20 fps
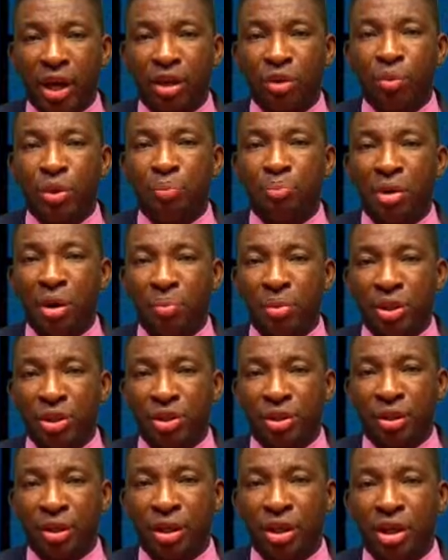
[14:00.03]
were
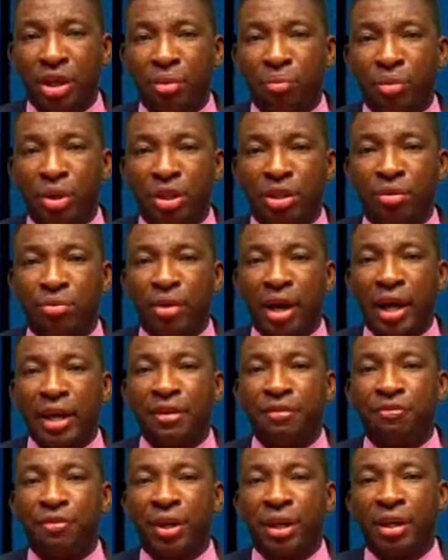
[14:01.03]
published, but the rally
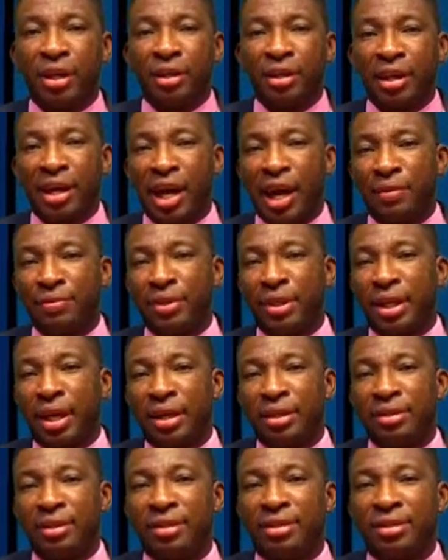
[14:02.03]
faded after
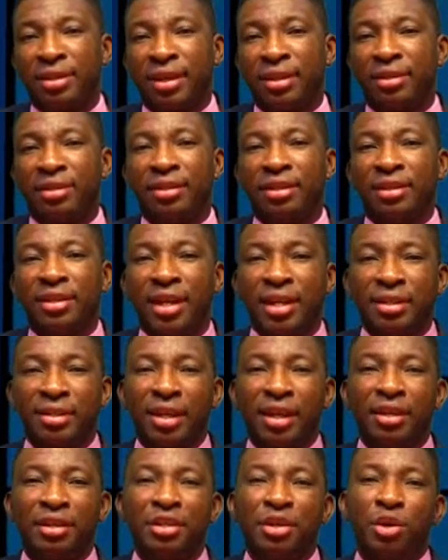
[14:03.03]
analysis said the
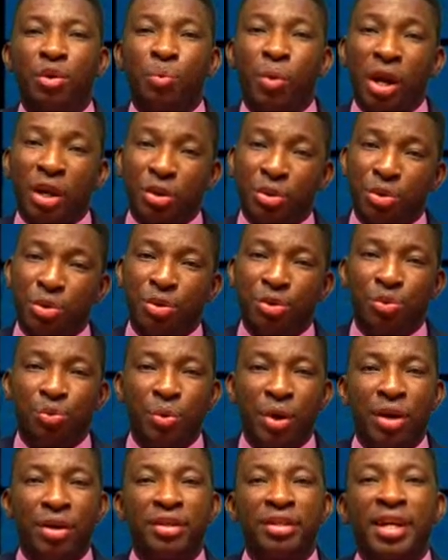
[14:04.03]
data, while good,
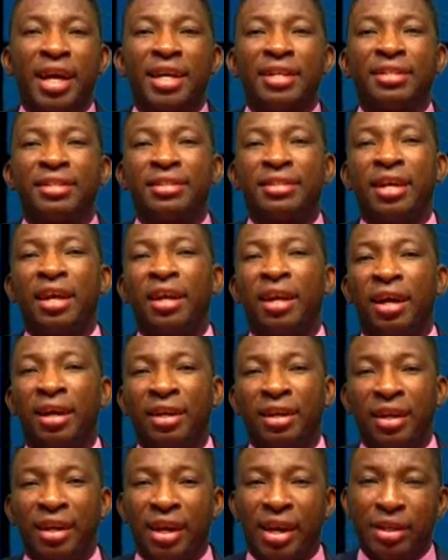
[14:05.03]
weren't as stellar
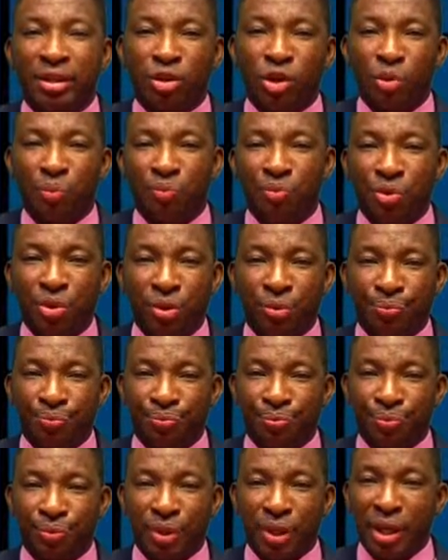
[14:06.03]
as hoped for.
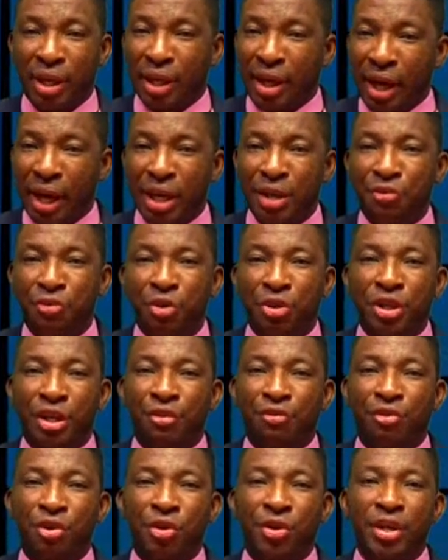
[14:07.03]
California,
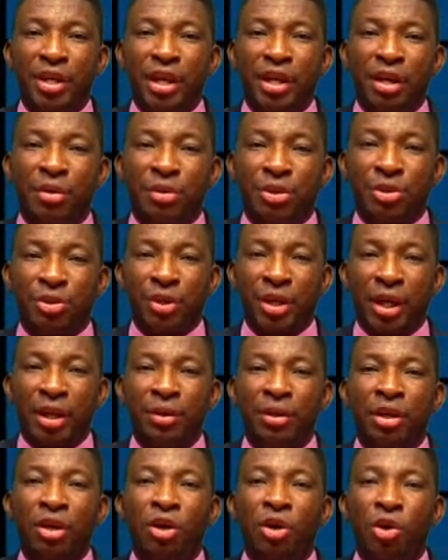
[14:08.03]
Florida, and Arizona
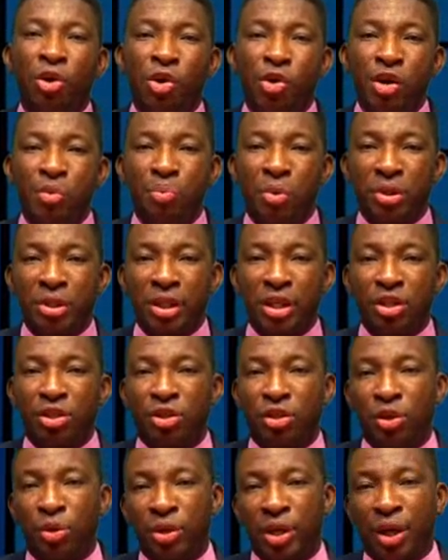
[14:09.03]
all reported a
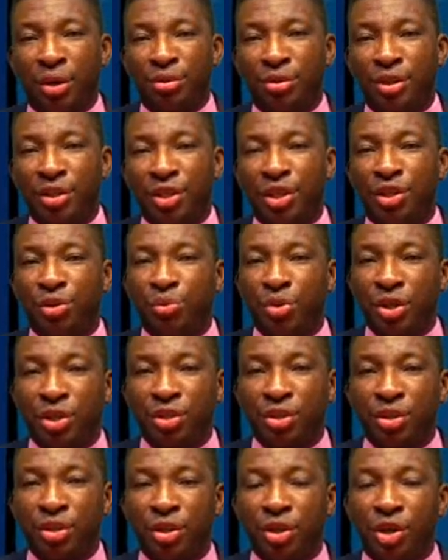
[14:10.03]
slowdown in the
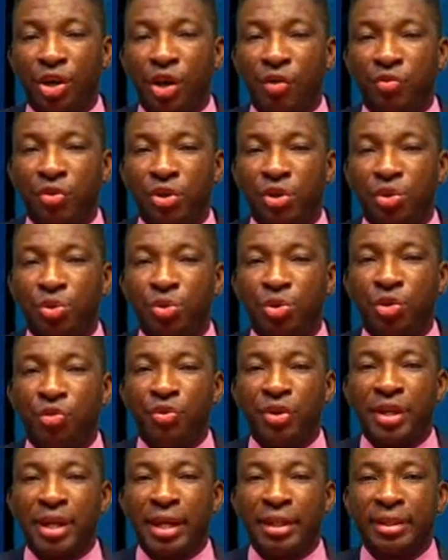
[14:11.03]
increase of the new
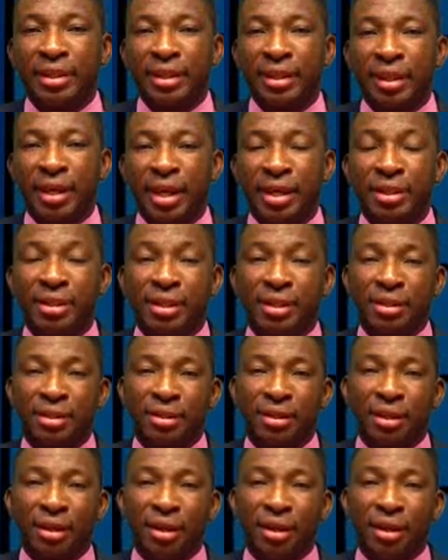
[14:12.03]
COVID-19 cases.